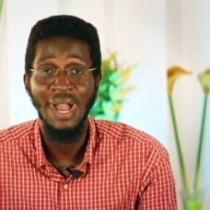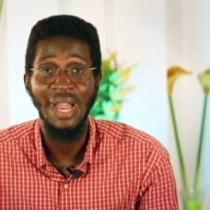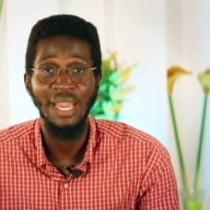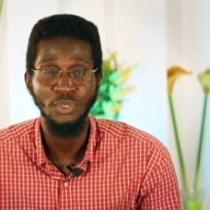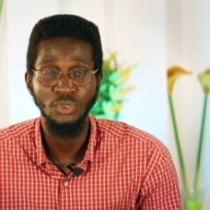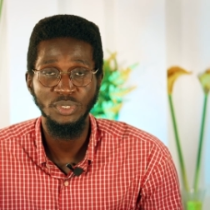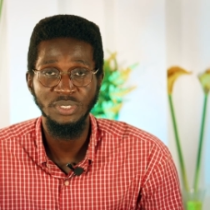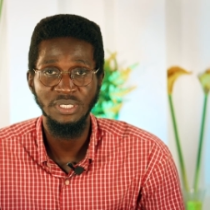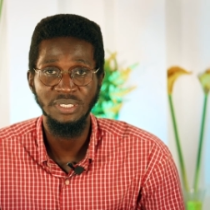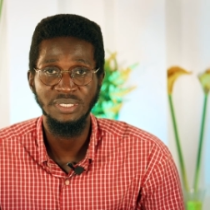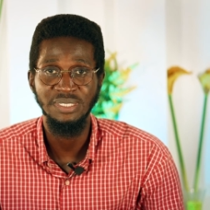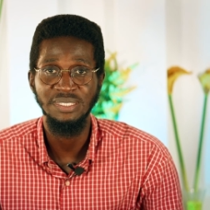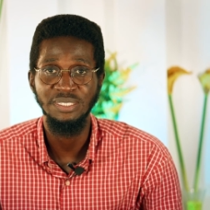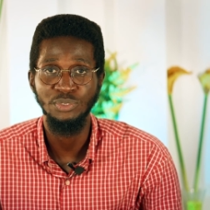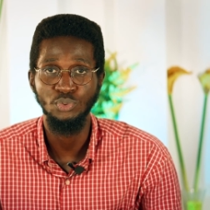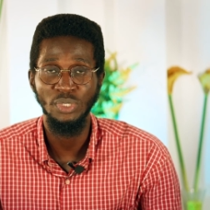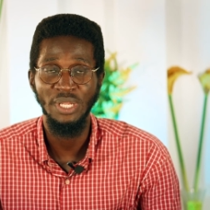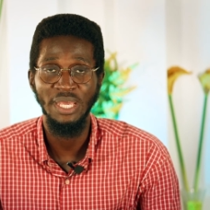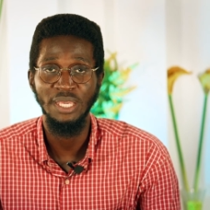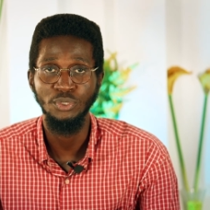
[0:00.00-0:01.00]
I used it,
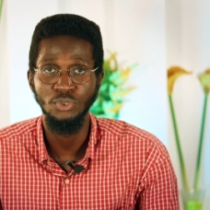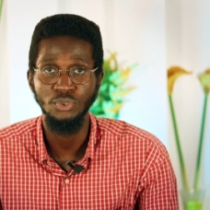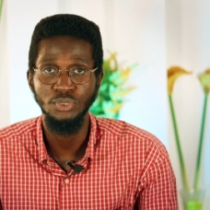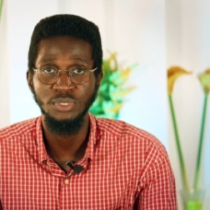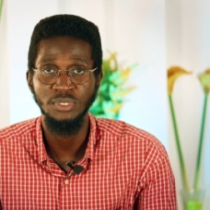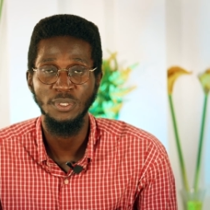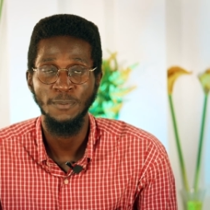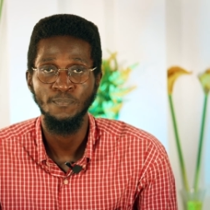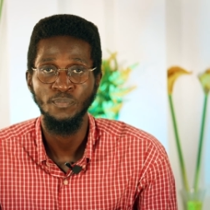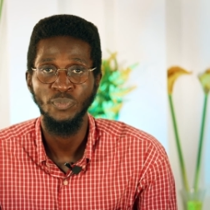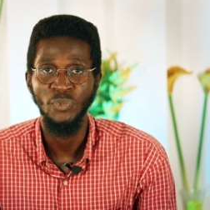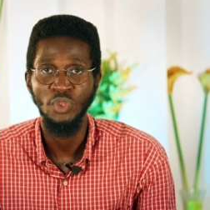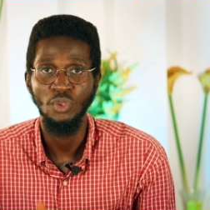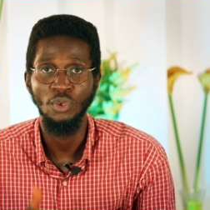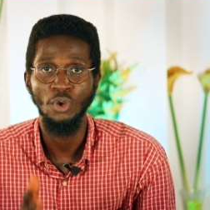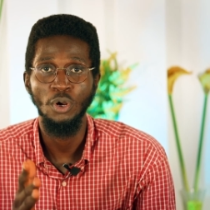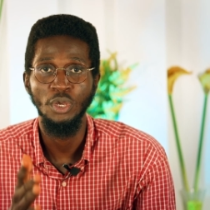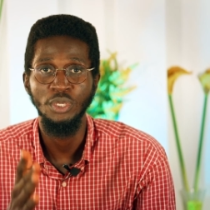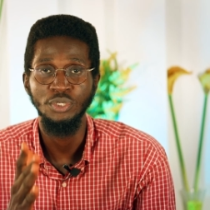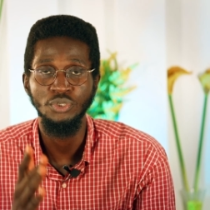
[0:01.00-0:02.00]
is what I used.
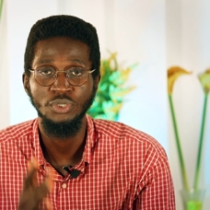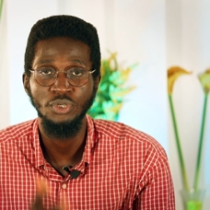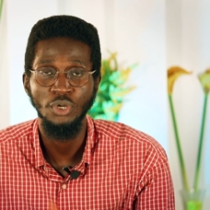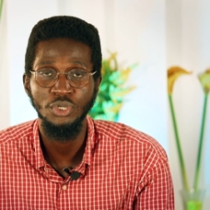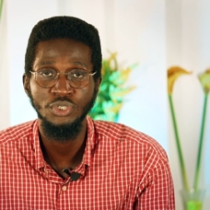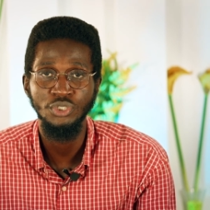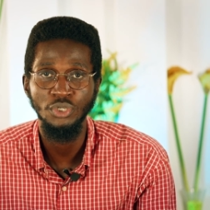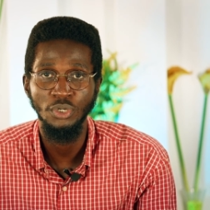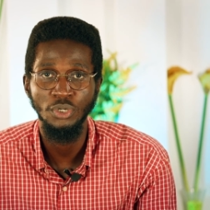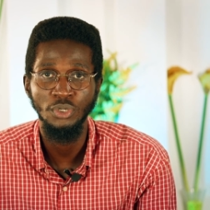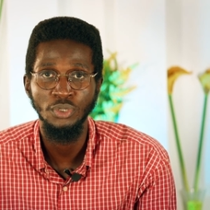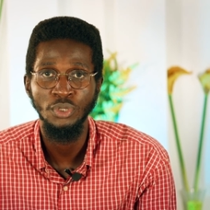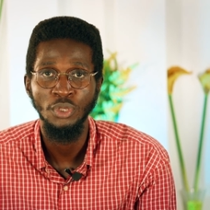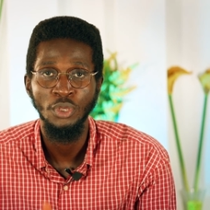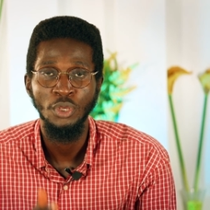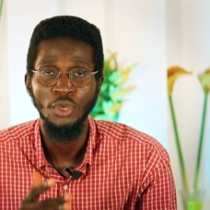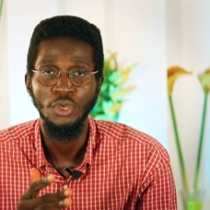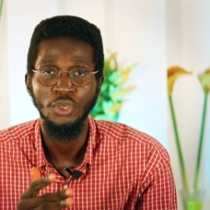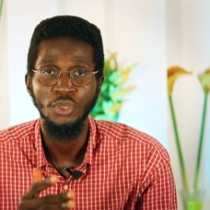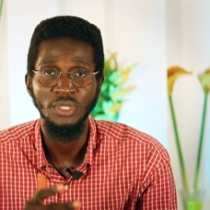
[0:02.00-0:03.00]
Your introduction,
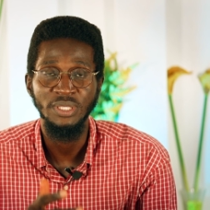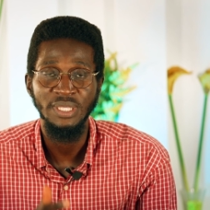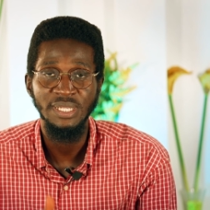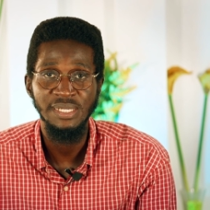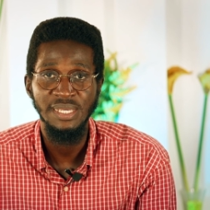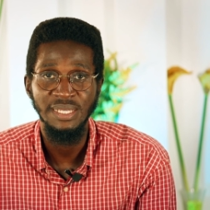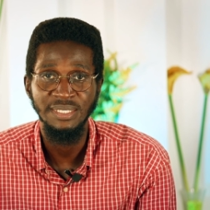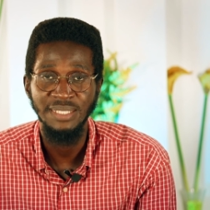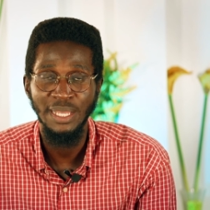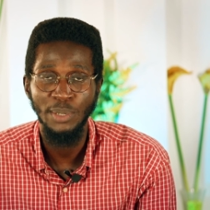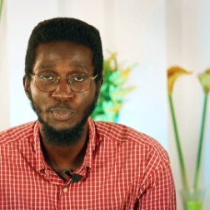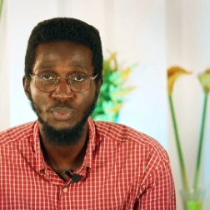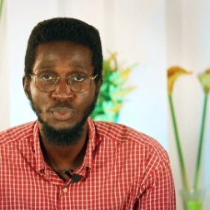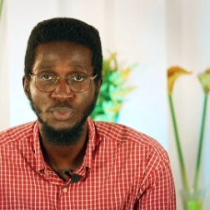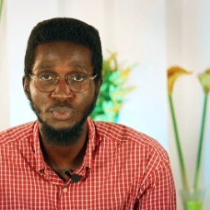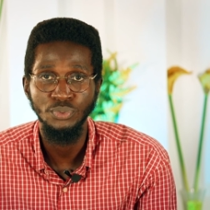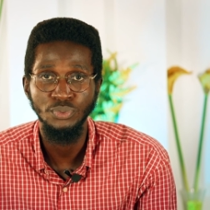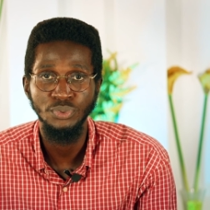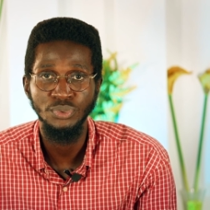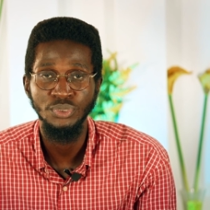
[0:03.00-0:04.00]
your three
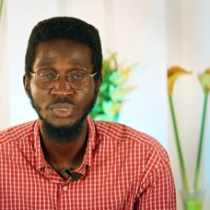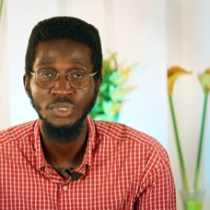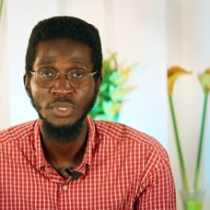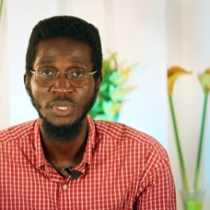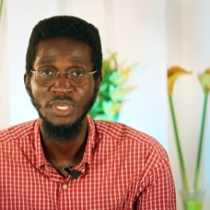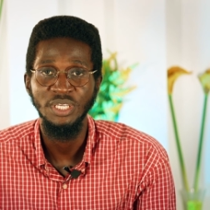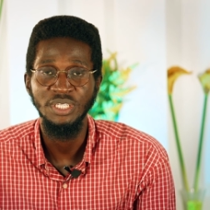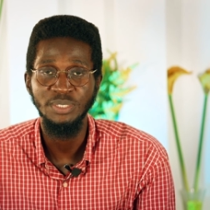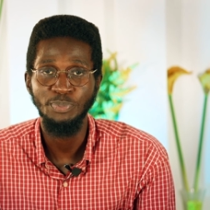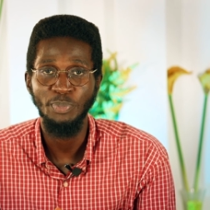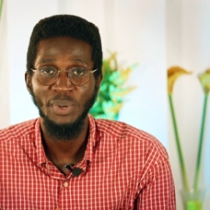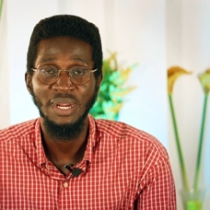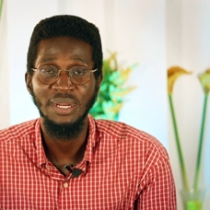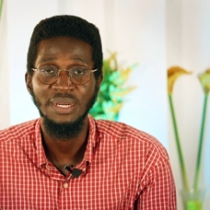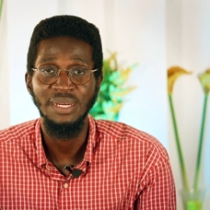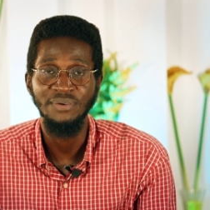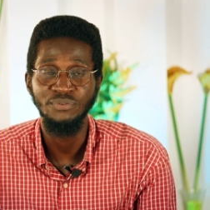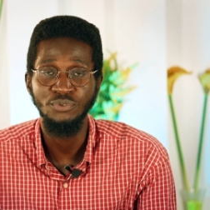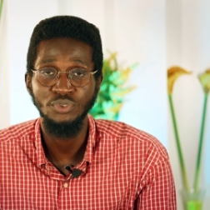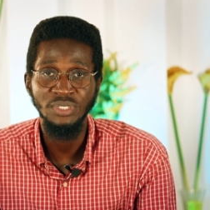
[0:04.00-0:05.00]
examples, each
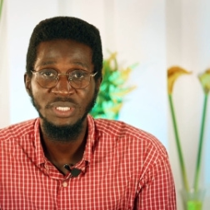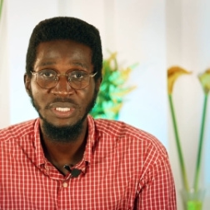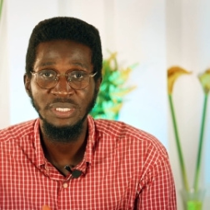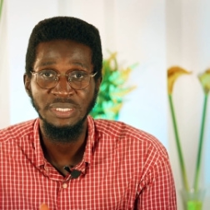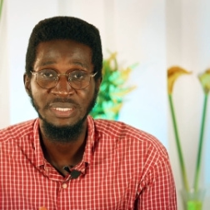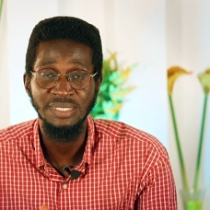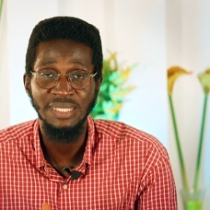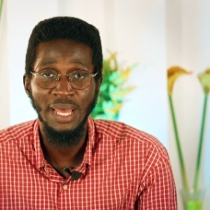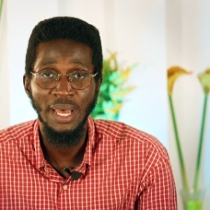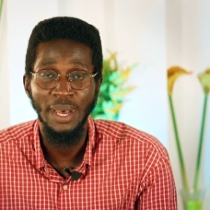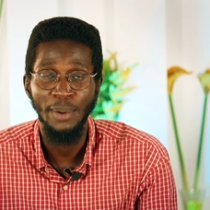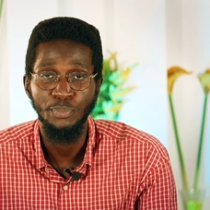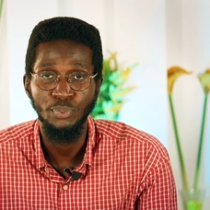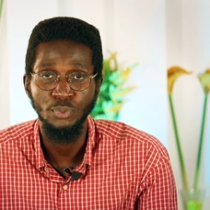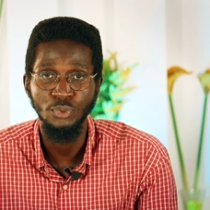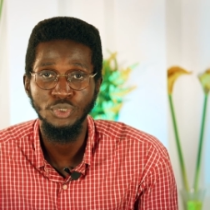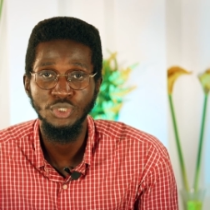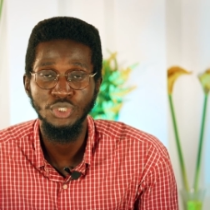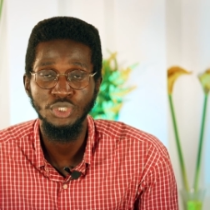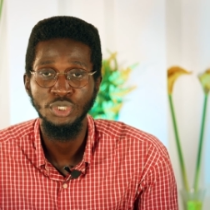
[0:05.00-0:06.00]
paragraph, using the STAR
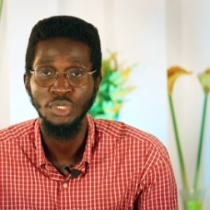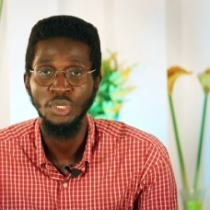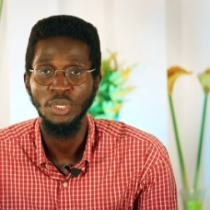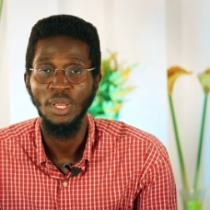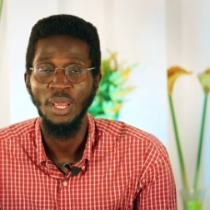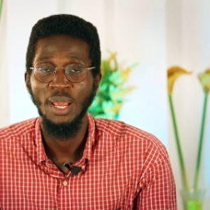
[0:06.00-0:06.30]
approach,